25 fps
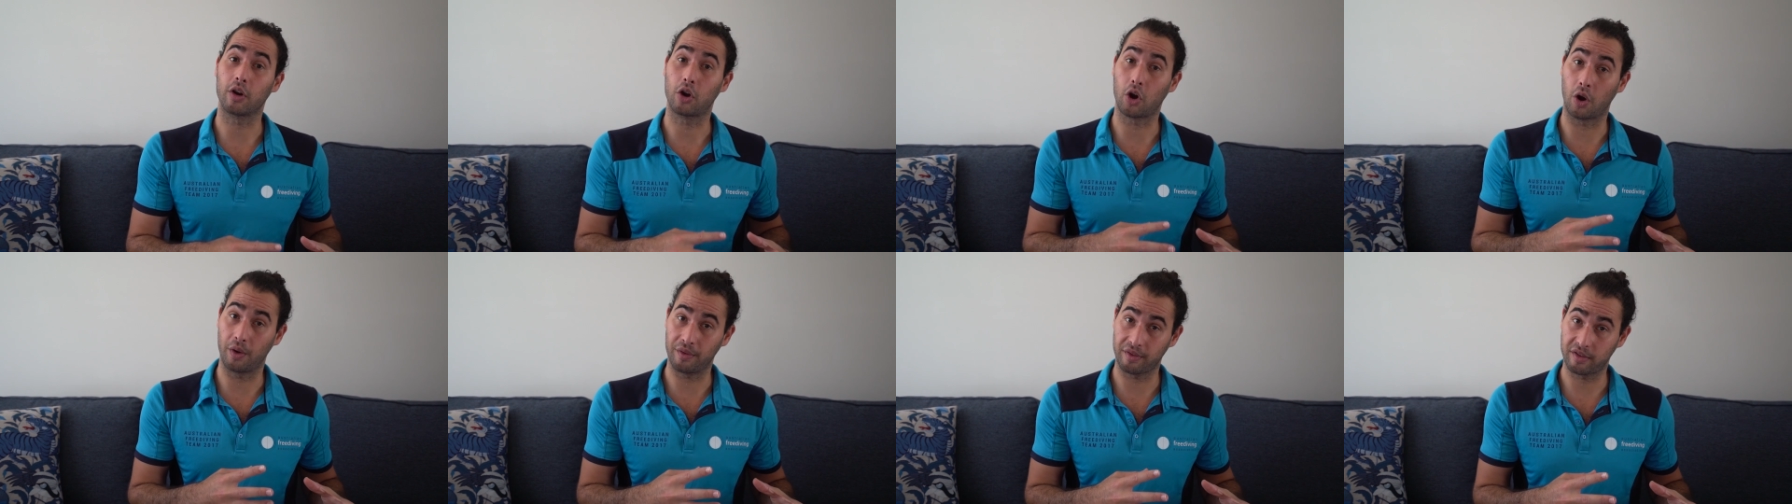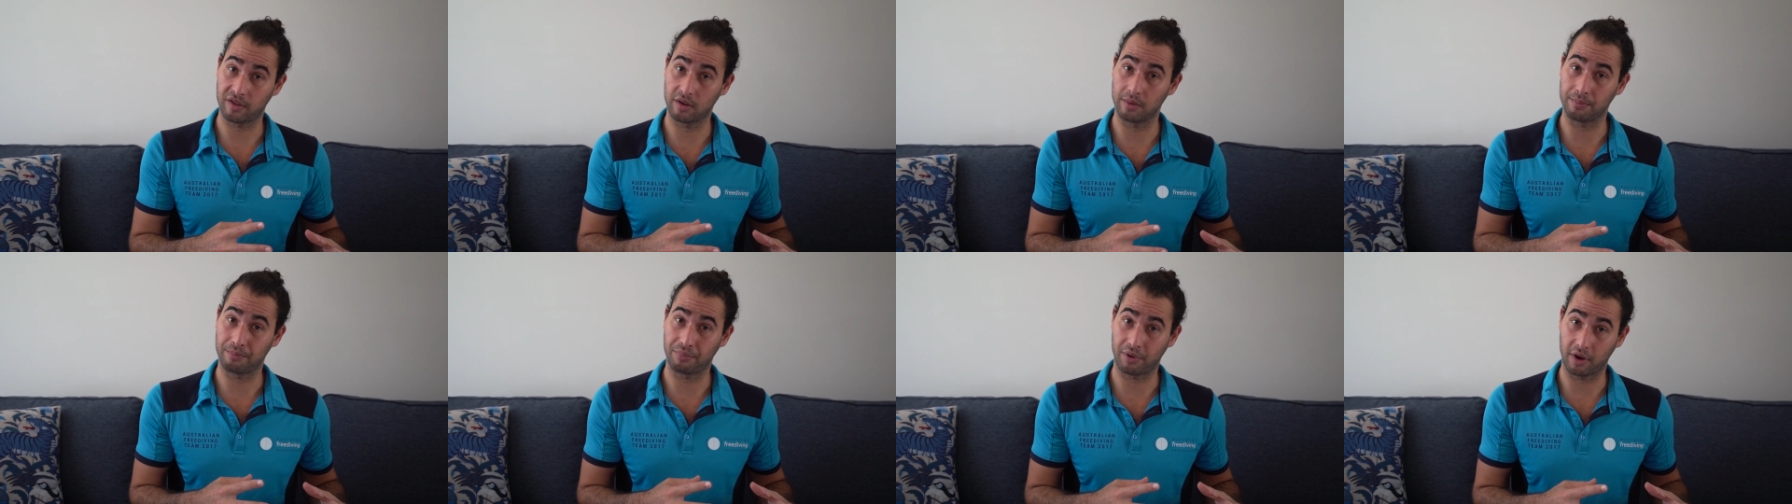
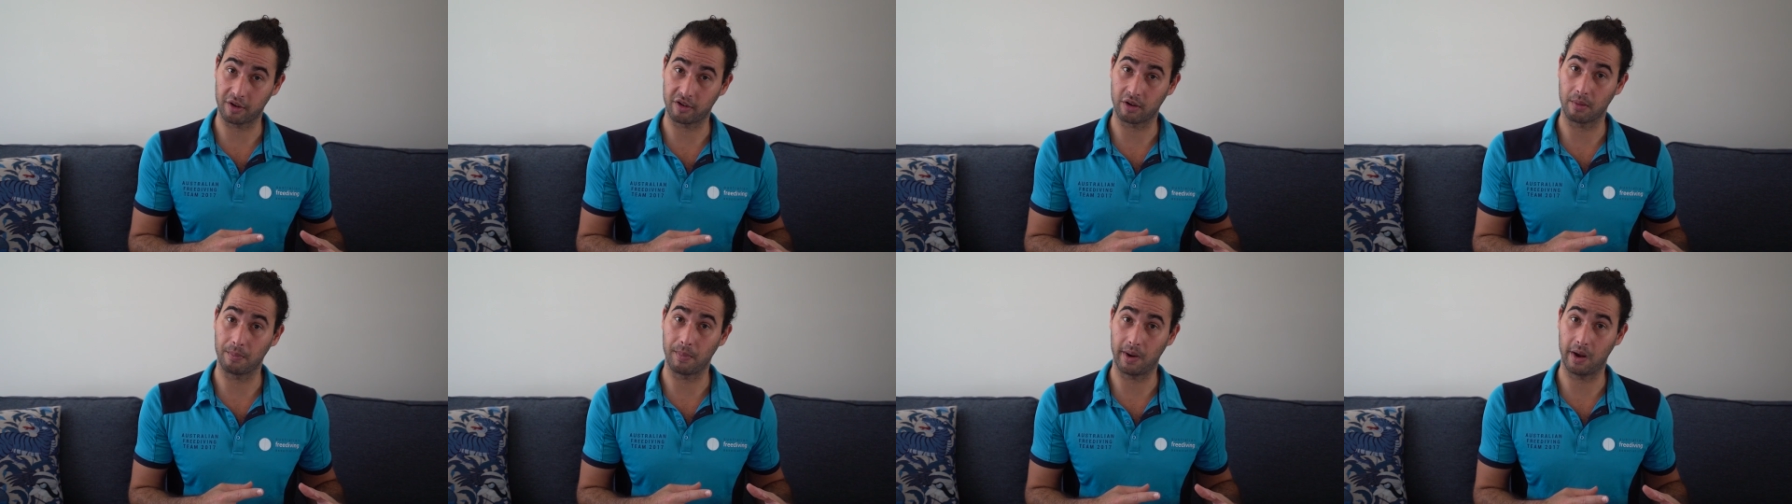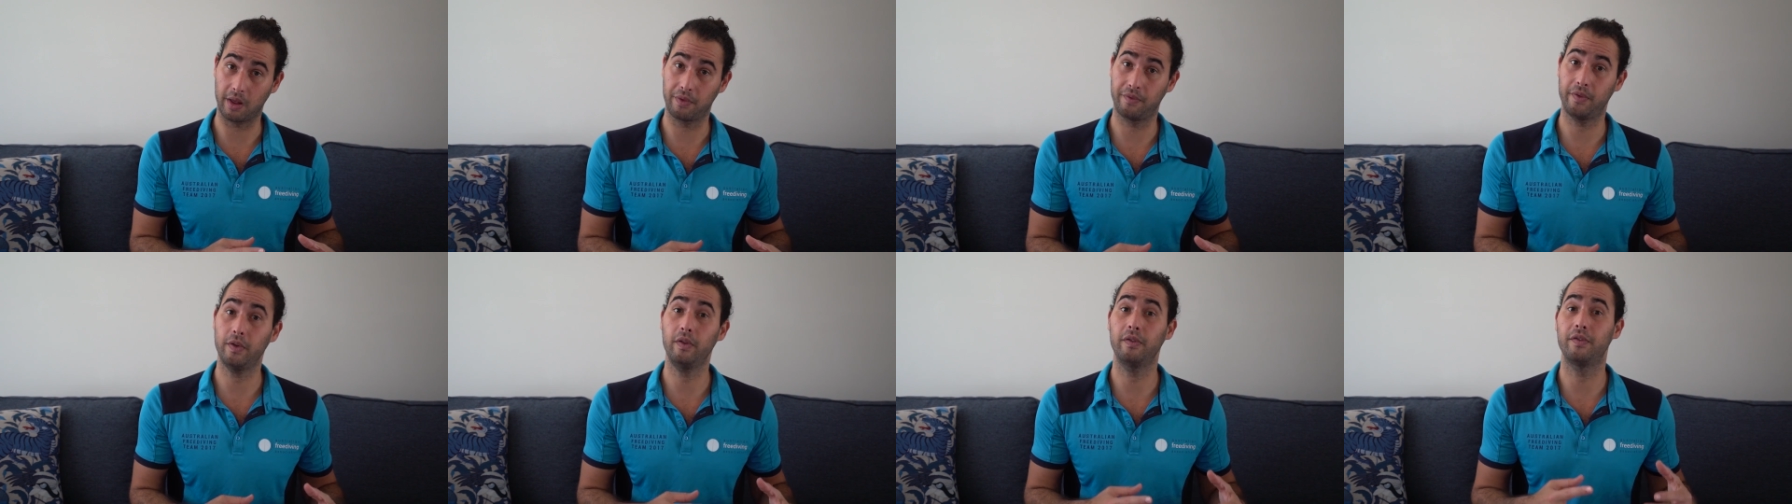constant pressure
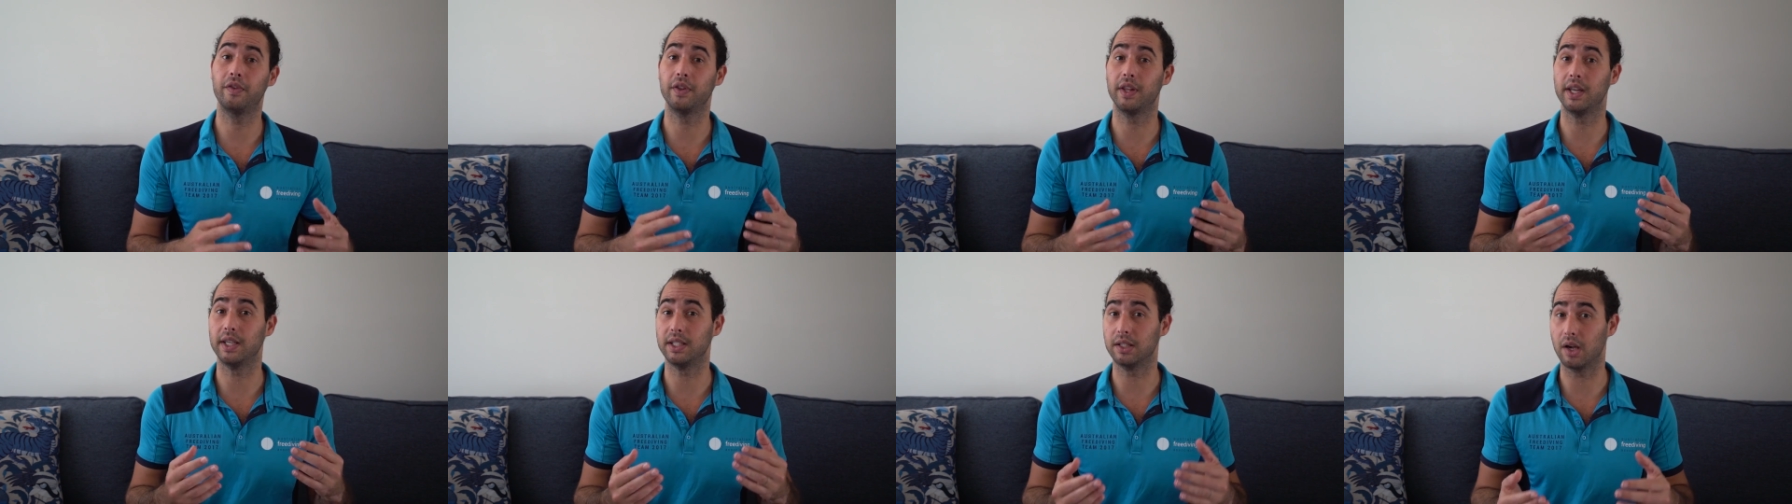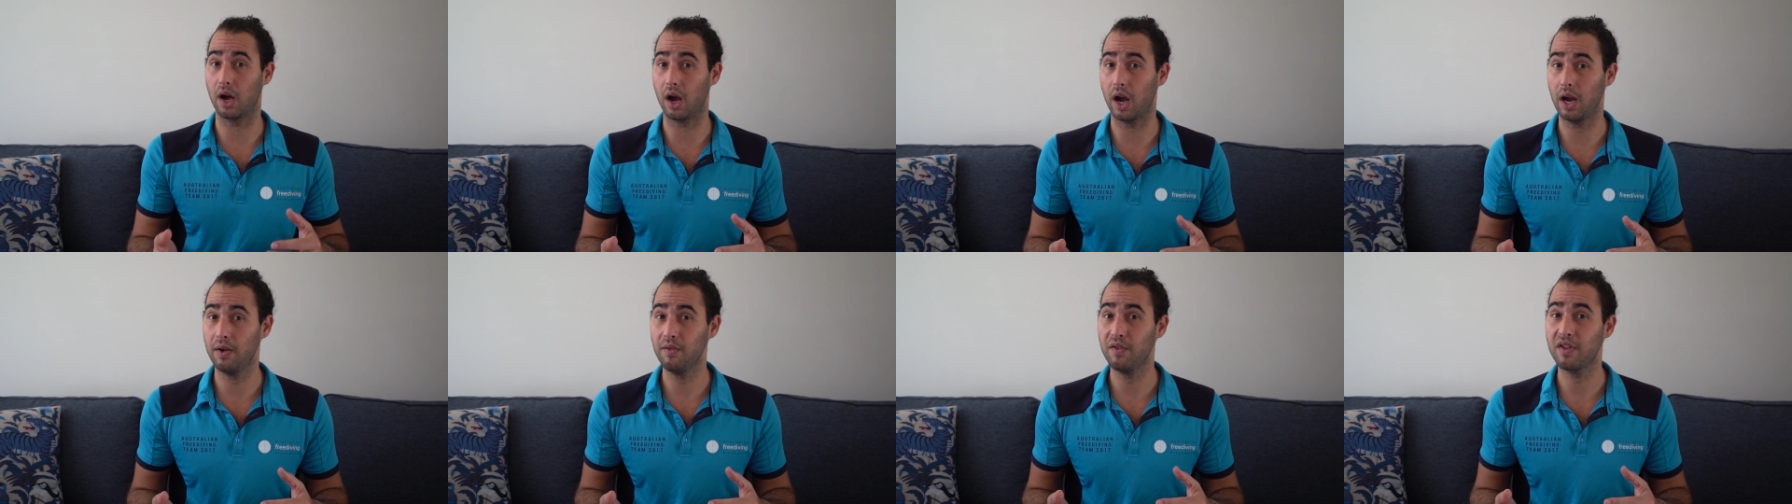mouthfill for their
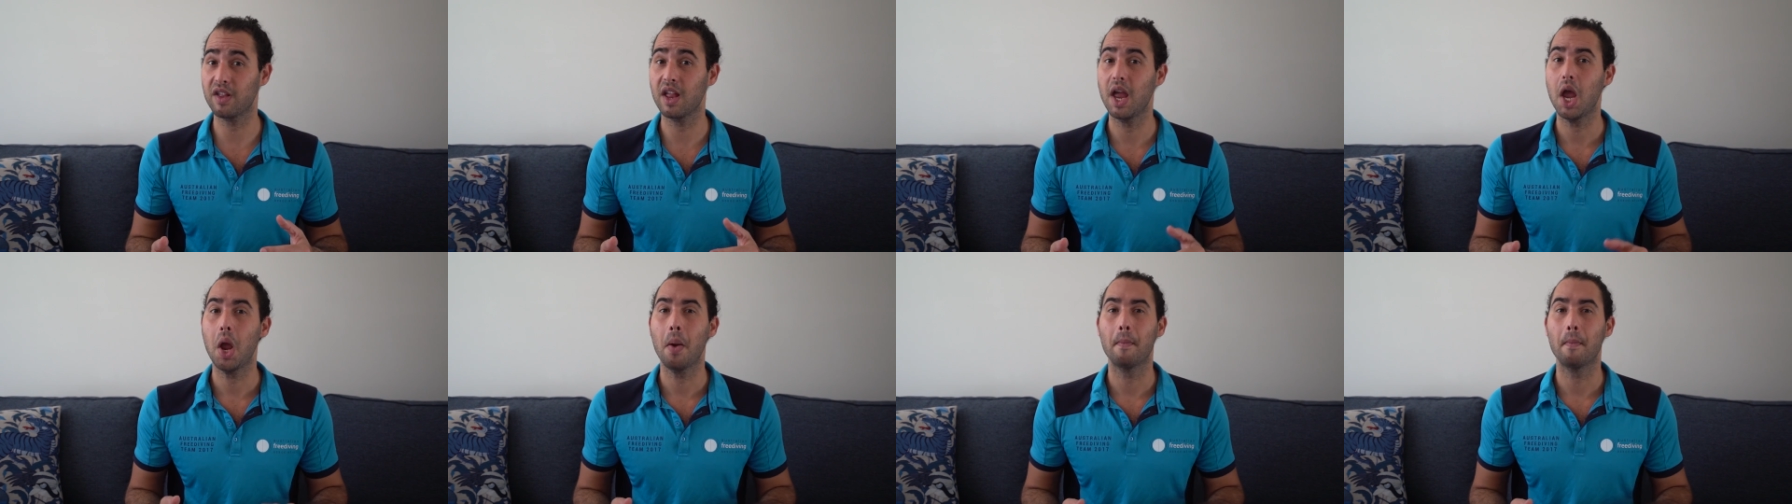dives,